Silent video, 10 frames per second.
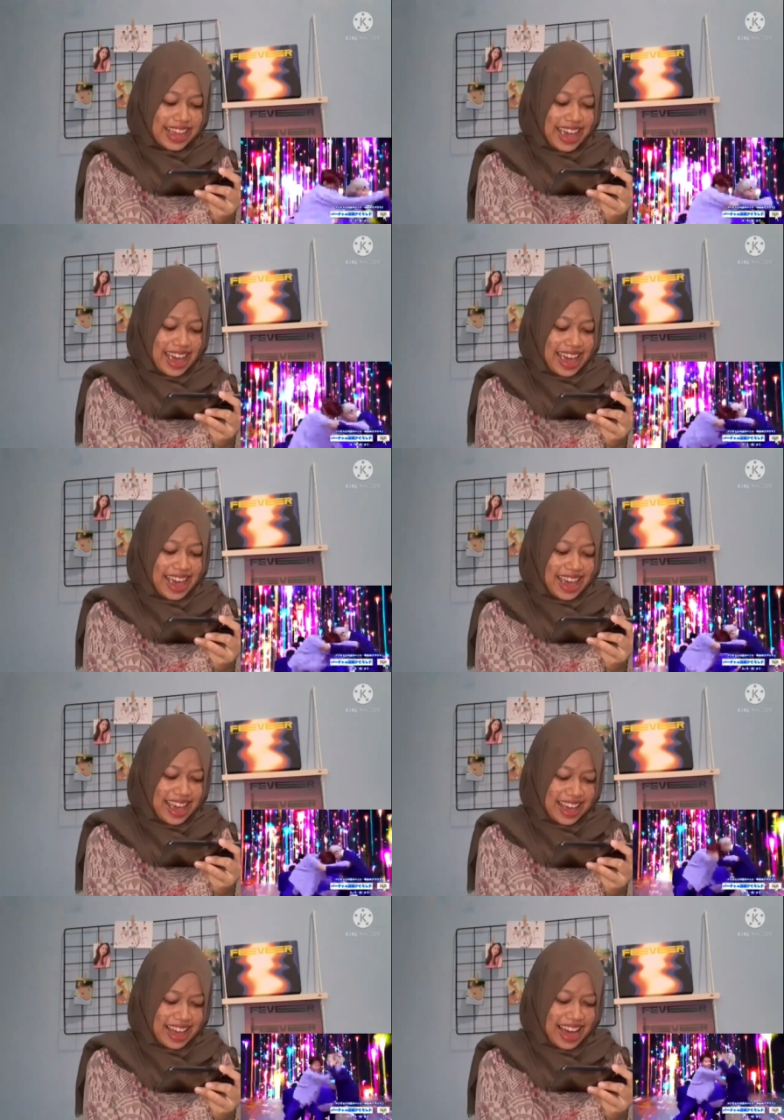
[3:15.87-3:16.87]

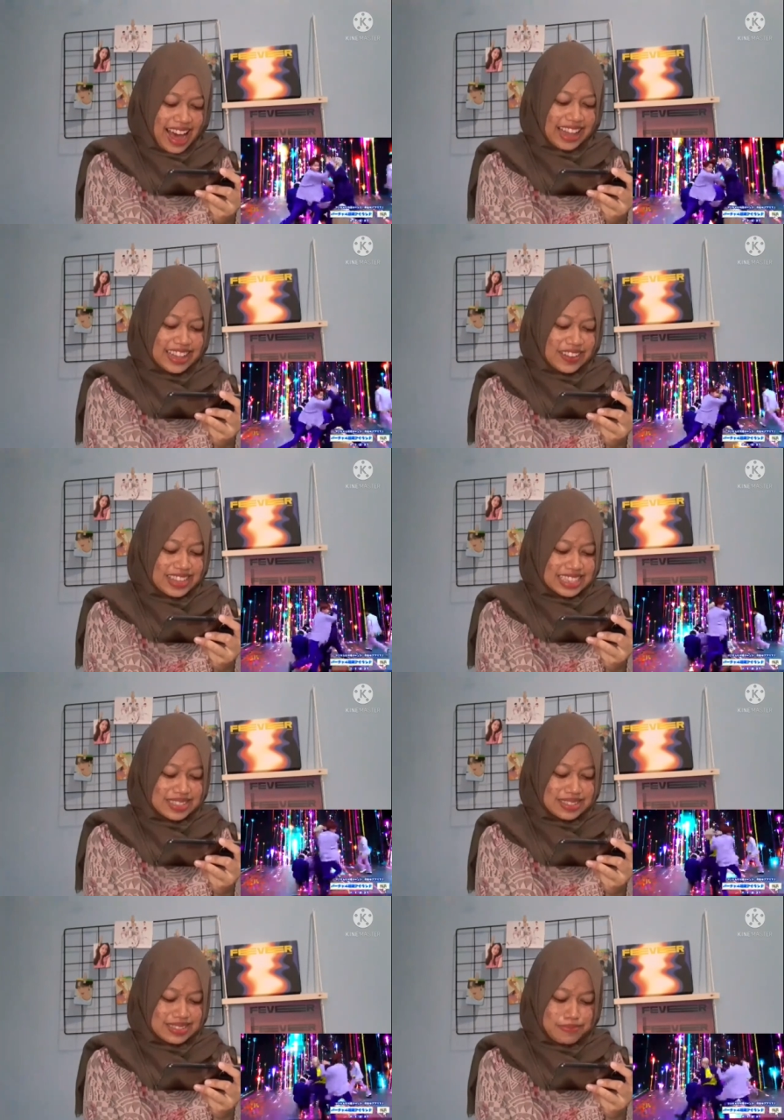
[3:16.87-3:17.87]
Okay. I love this
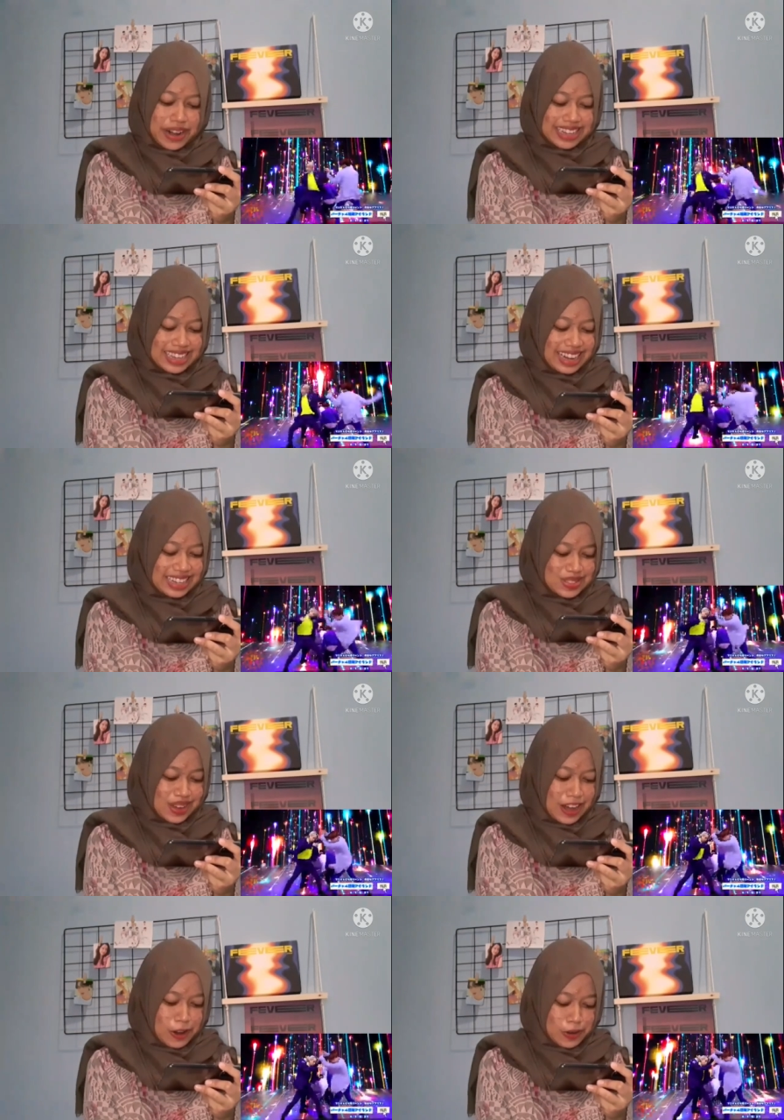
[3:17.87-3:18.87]
part, guys.
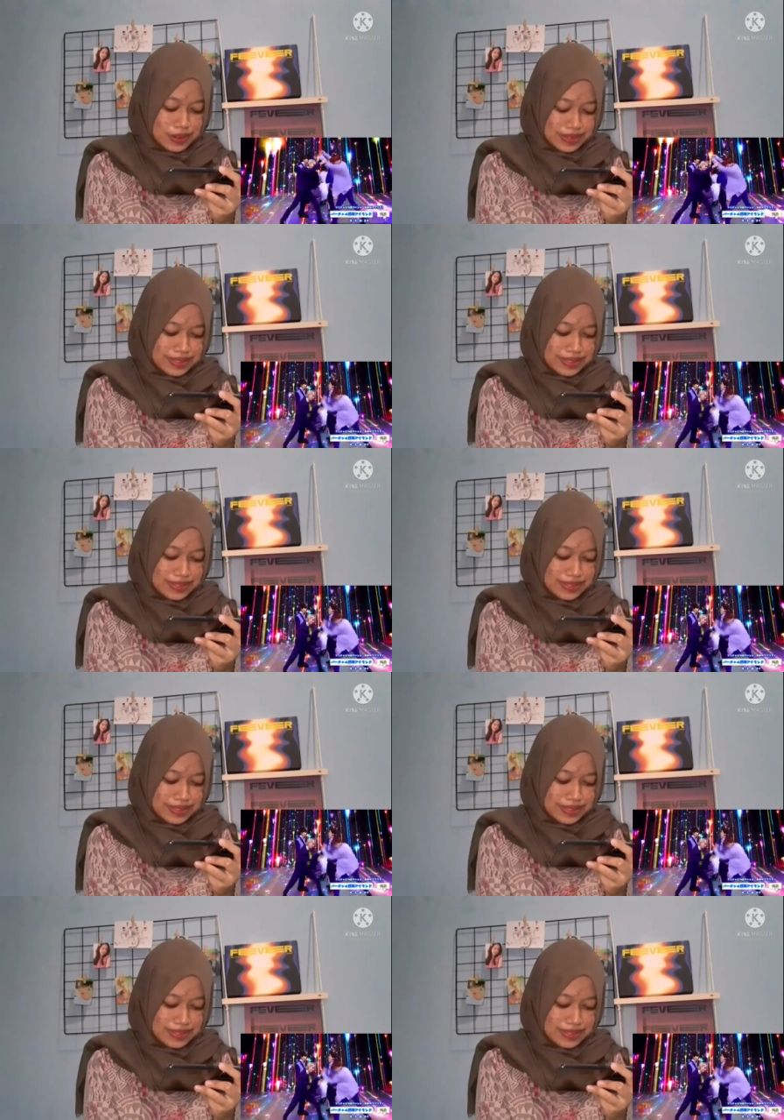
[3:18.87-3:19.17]
Wow.